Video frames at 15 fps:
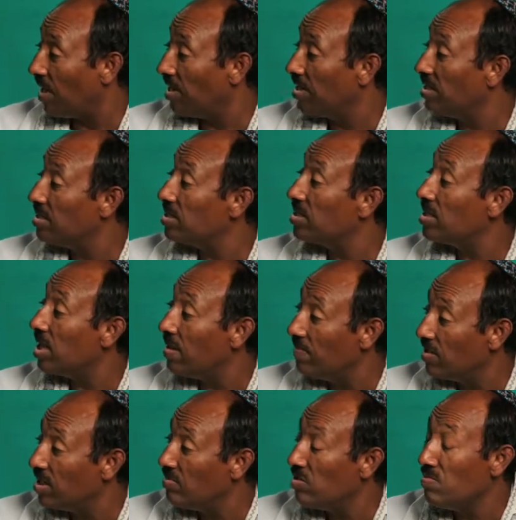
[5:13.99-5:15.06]
and He
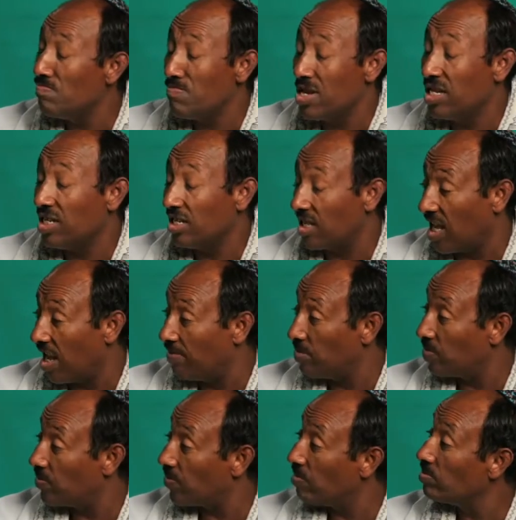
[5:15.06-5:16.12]
saved me many
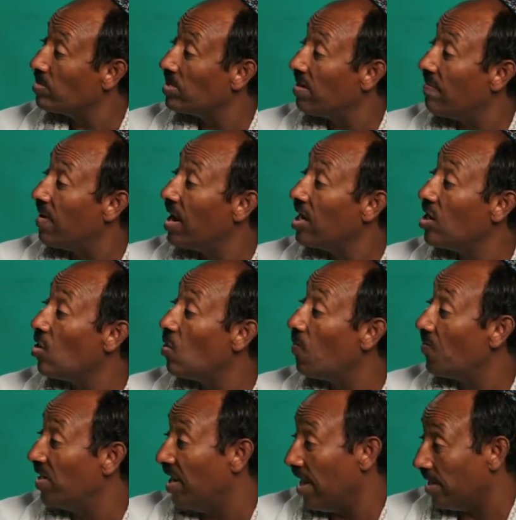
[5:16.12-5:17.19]
times from the valley
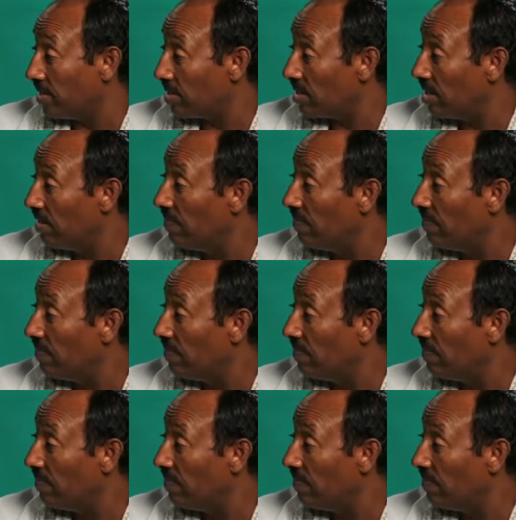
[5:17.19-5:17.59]
of death.